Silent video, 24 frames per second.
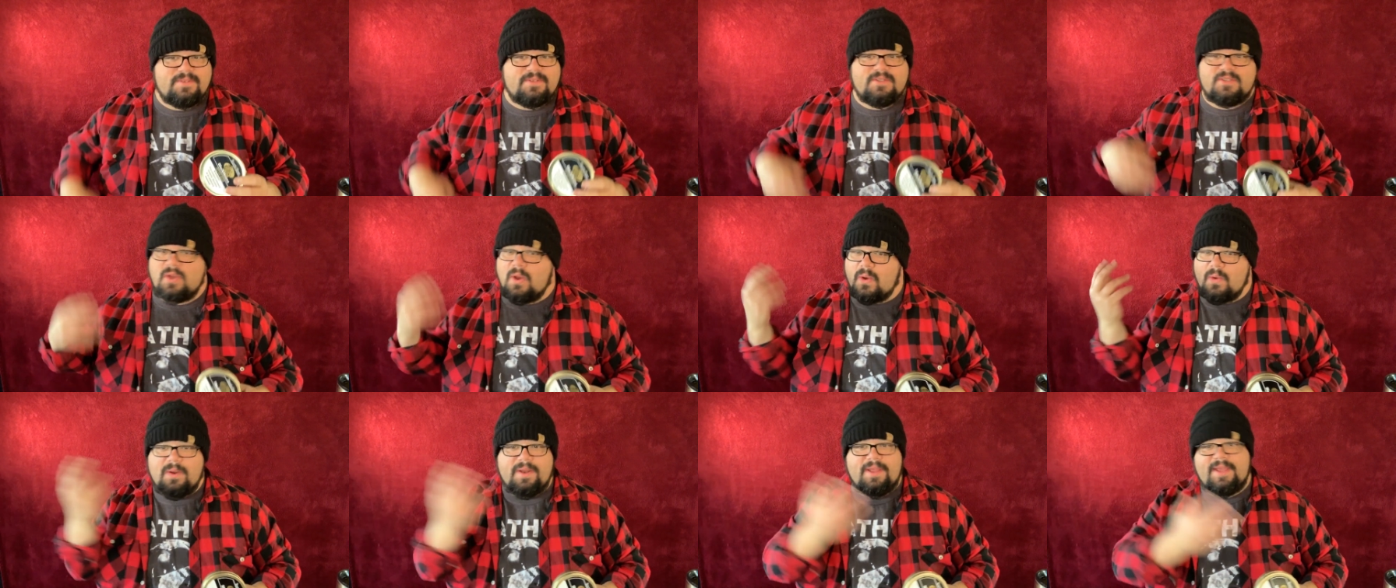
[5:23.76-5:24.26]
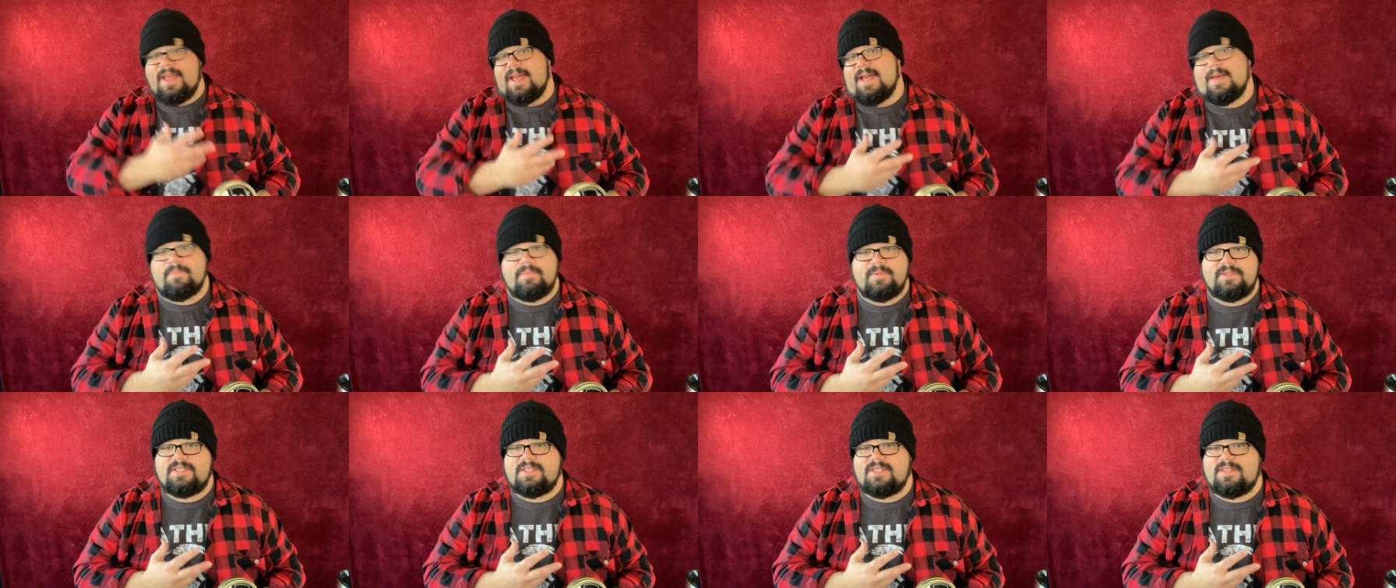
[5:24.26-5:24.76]
Totally
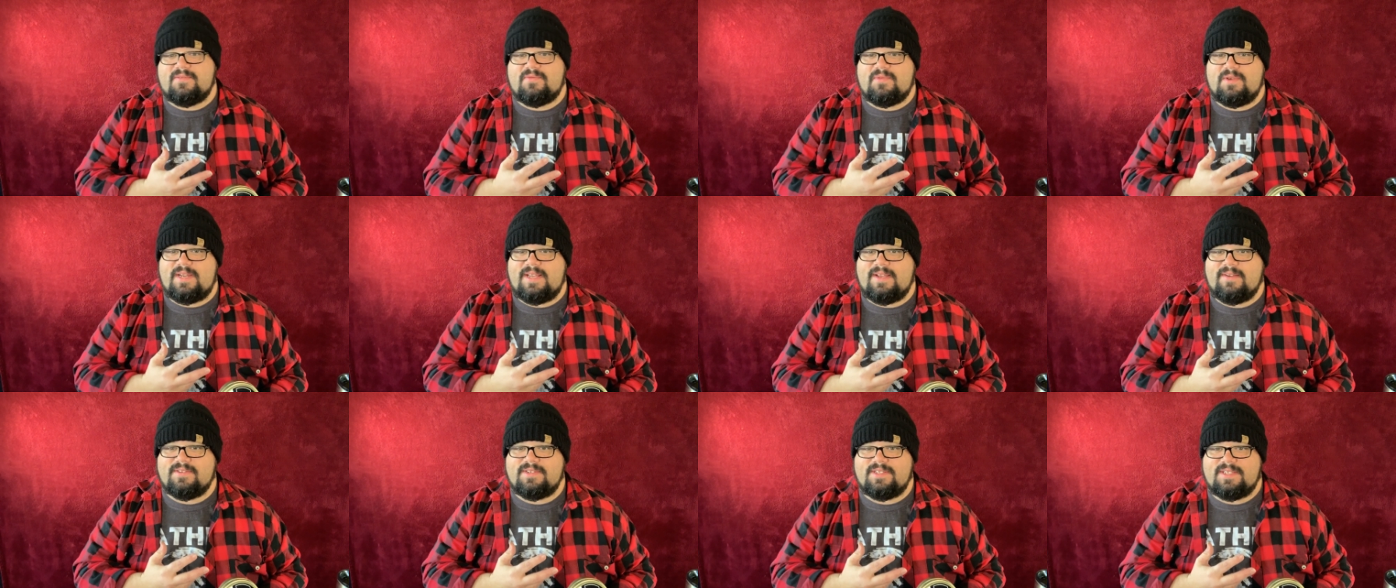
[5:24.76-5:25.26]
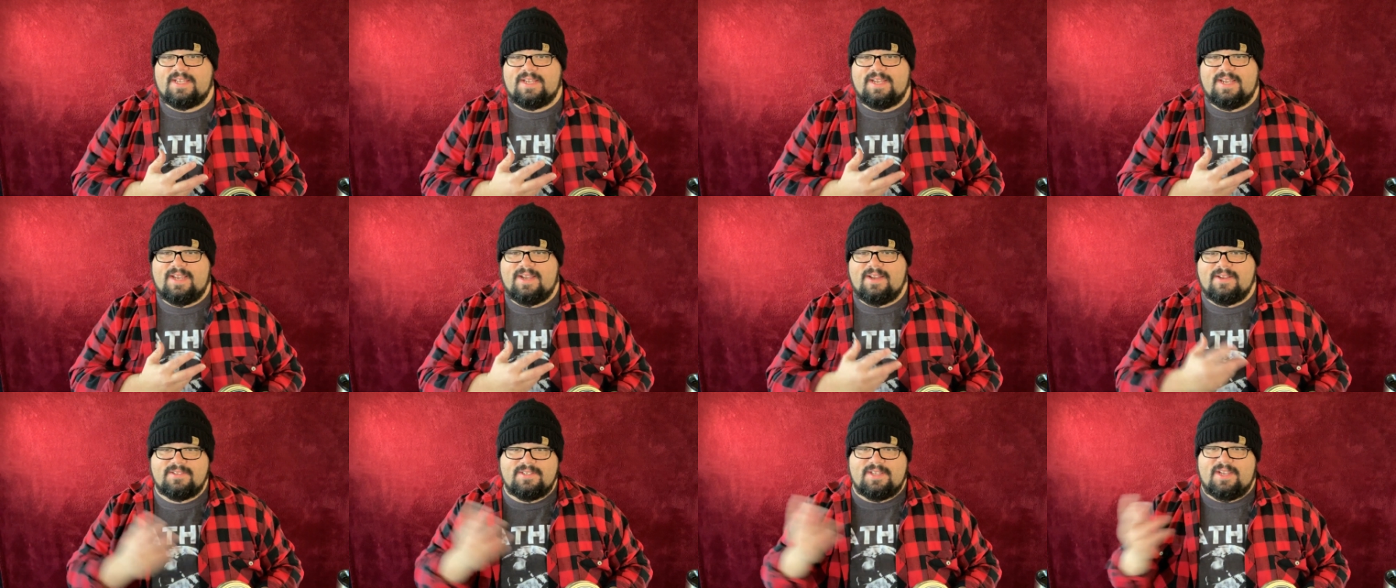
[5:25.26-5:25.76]
opposite of what I was
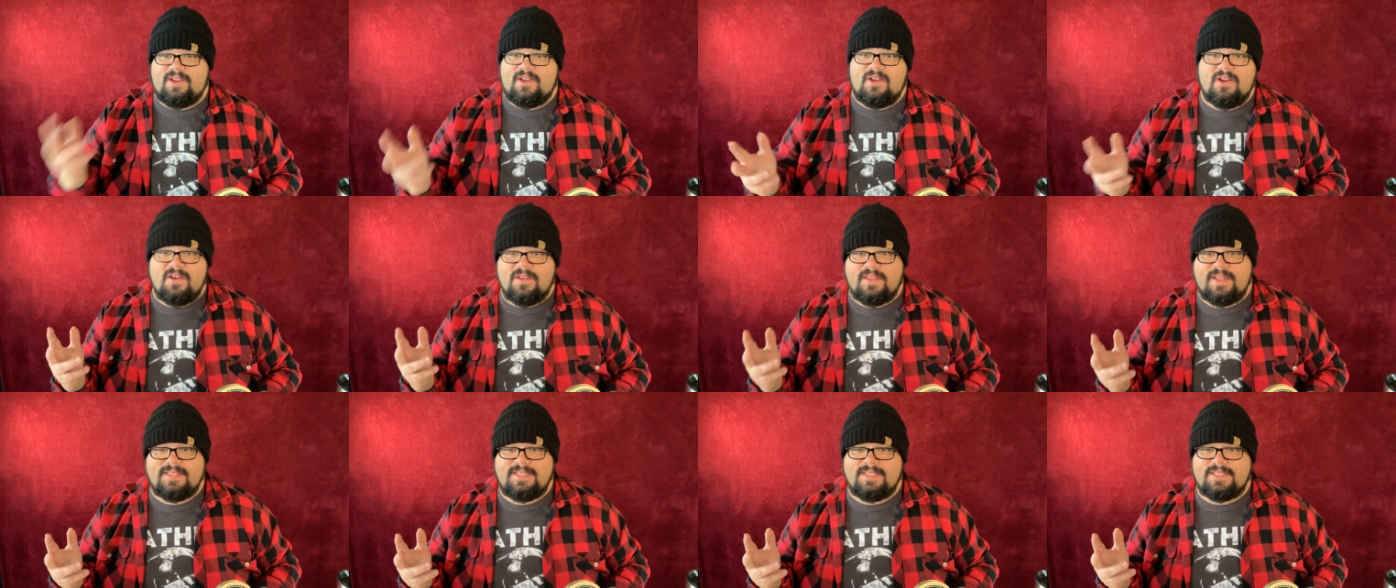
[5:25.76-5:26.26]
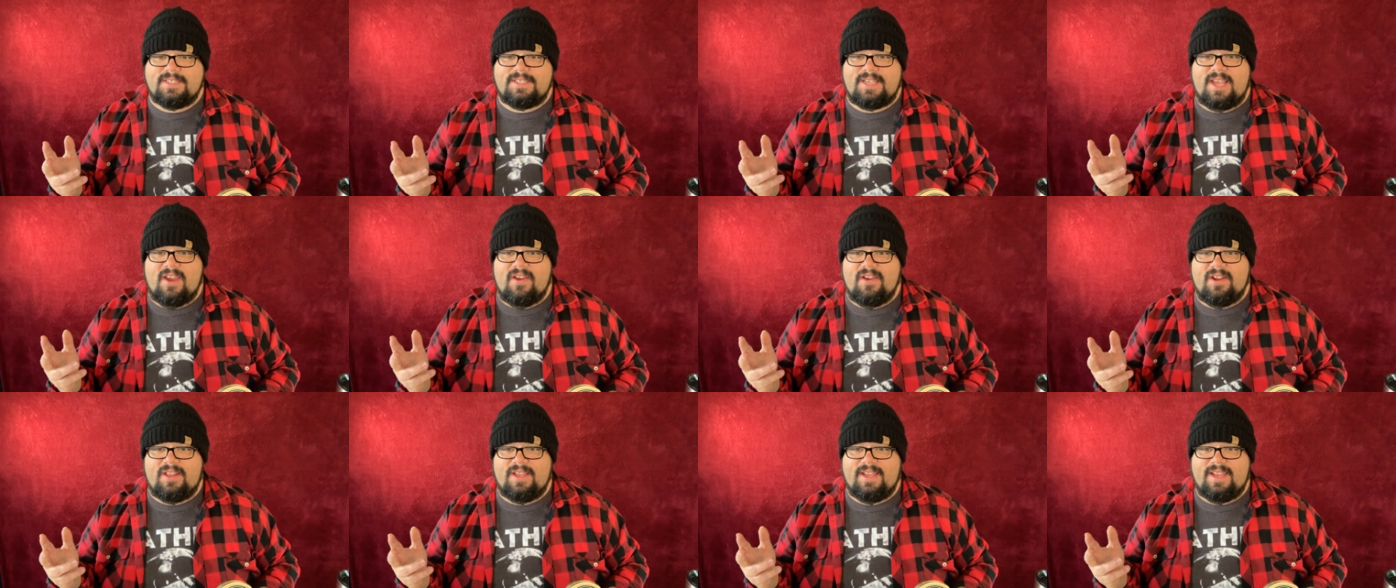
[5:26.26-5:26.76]
thinking. I was like, "Oh, that's a
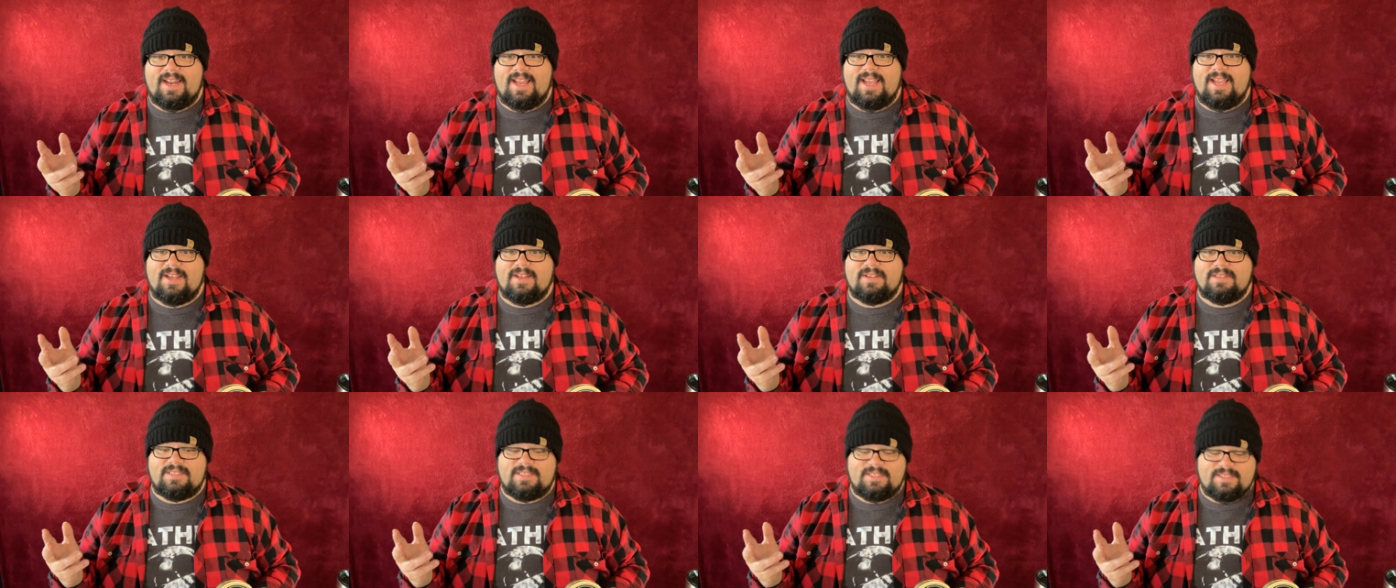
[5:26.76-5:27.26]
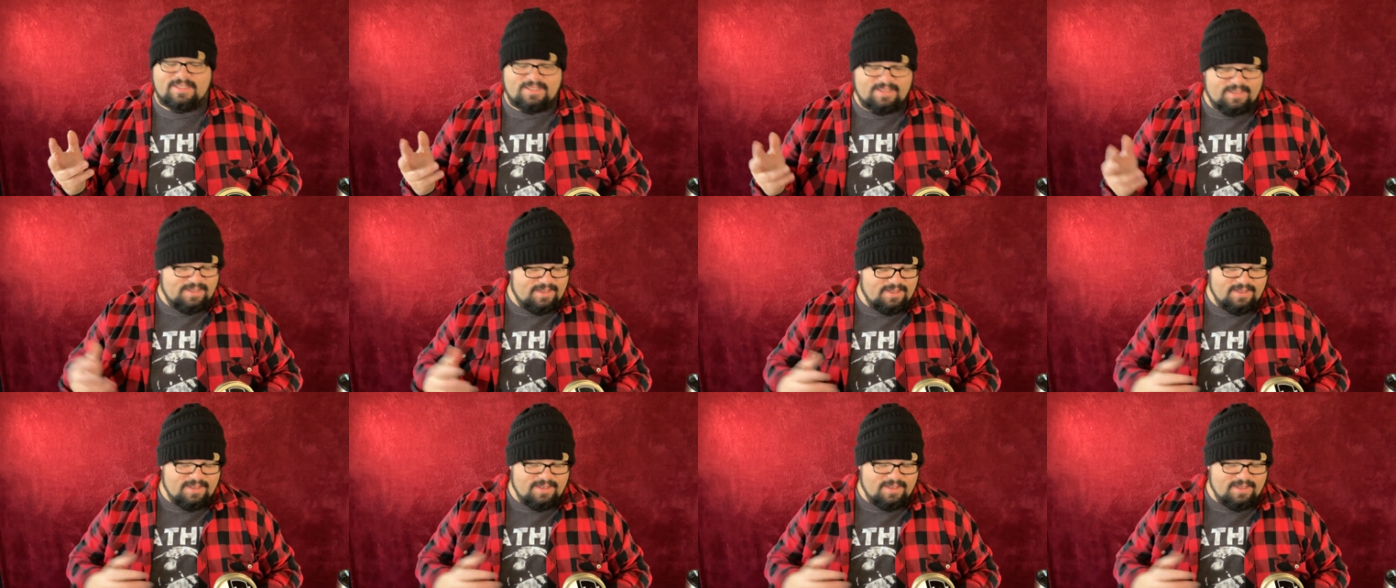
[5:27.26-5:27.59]
scary looking house."